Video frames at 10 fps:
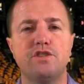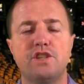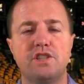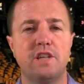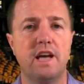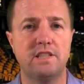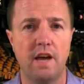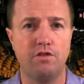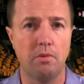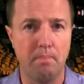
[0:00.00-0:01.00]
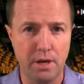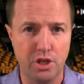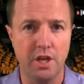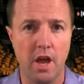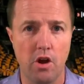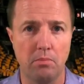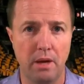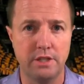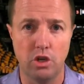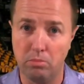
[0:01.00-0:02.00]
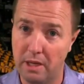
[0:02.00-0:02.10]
of success after benching Eric Bledsoe.